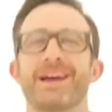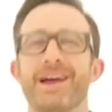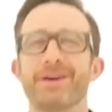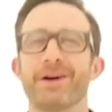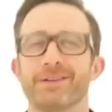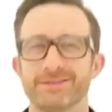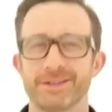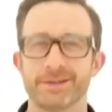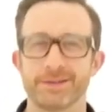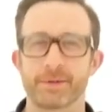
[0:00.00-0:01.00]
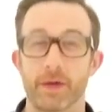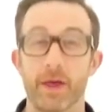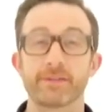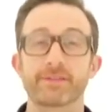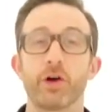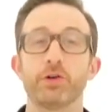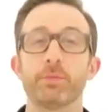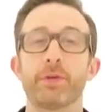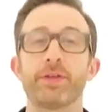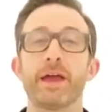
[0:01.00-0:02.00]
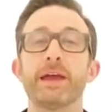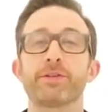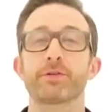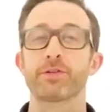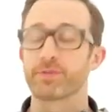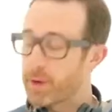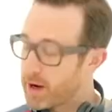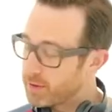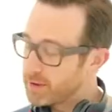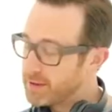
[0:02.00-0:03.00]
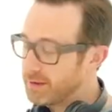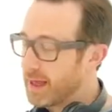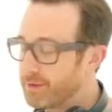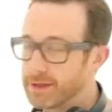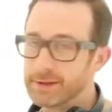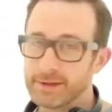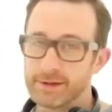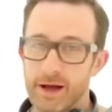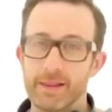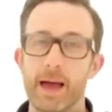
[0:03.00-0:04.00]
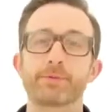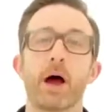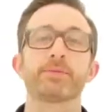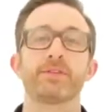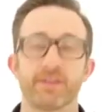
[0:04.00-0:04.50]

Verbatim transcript: Hey there. I'd like to tell you about the Acer Aspire E11, a laptop